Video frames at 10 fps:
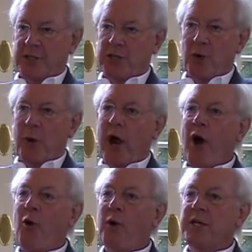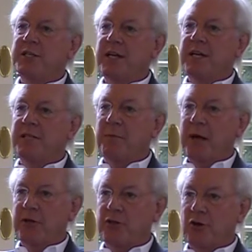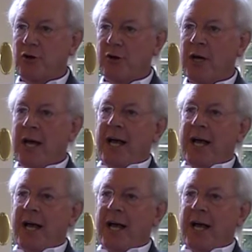and so we always need to make sure